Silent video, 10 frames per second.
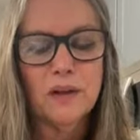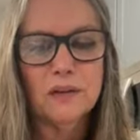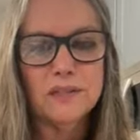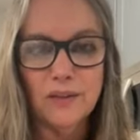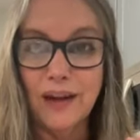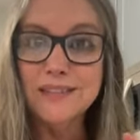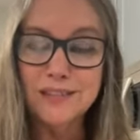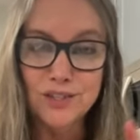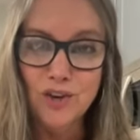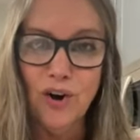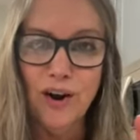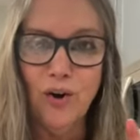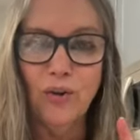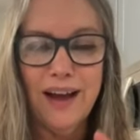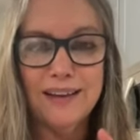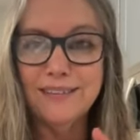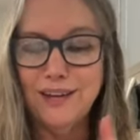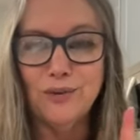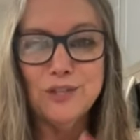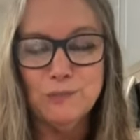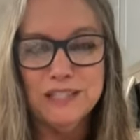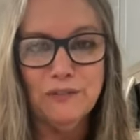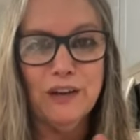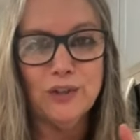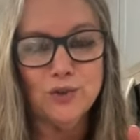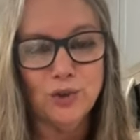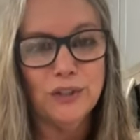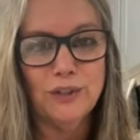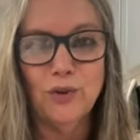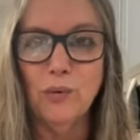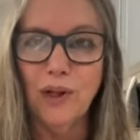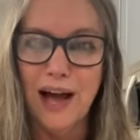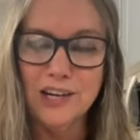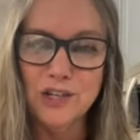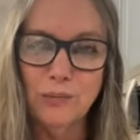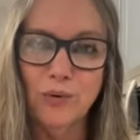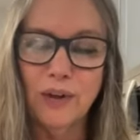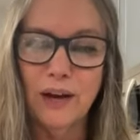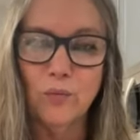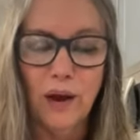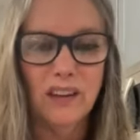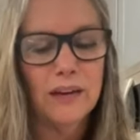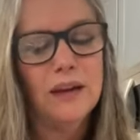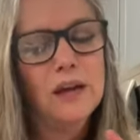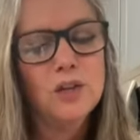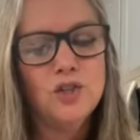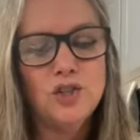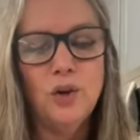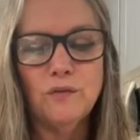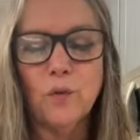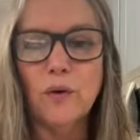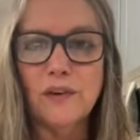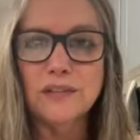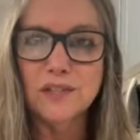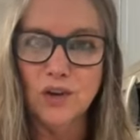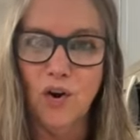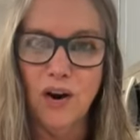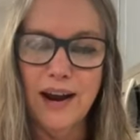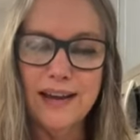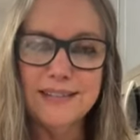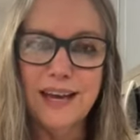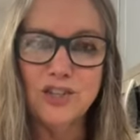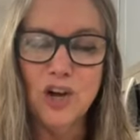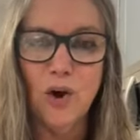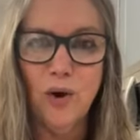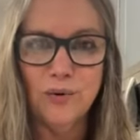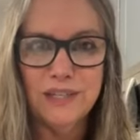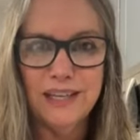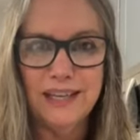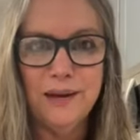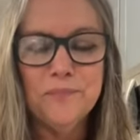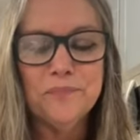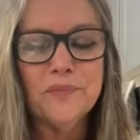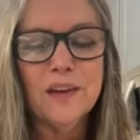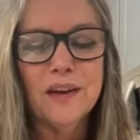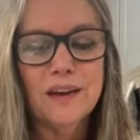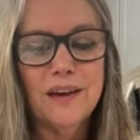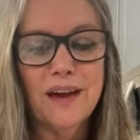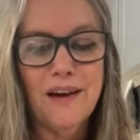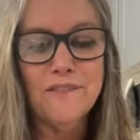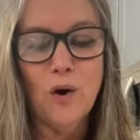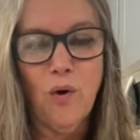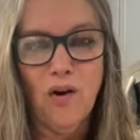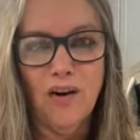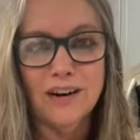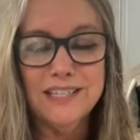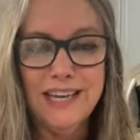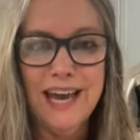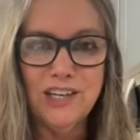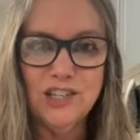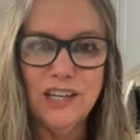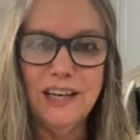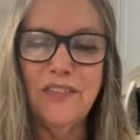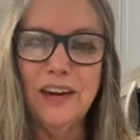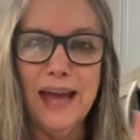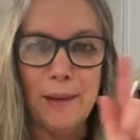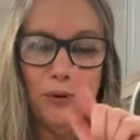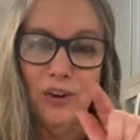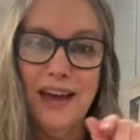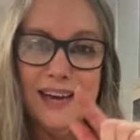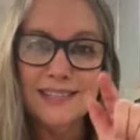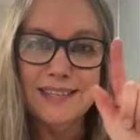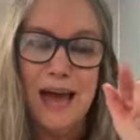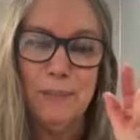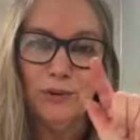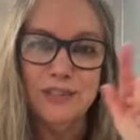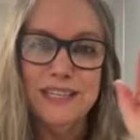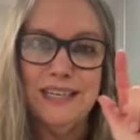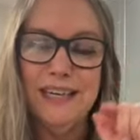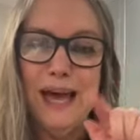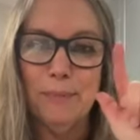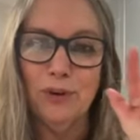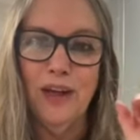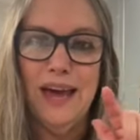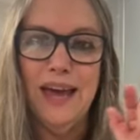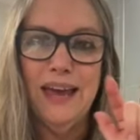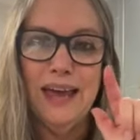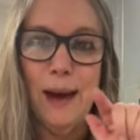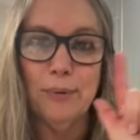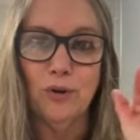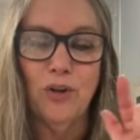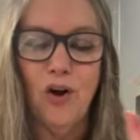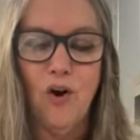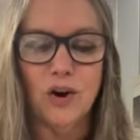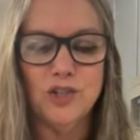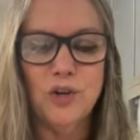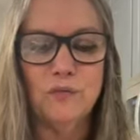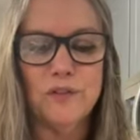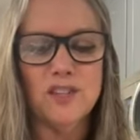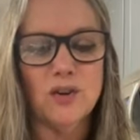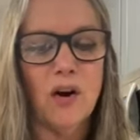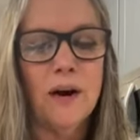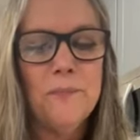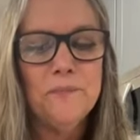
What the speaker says: So that's the star goal, you know, specific, truly doable, actionable, and relevant. Shoot for the star, SHOOTFORTHE, and then capital S, capital T, capital A, capital R. Shoot for the star.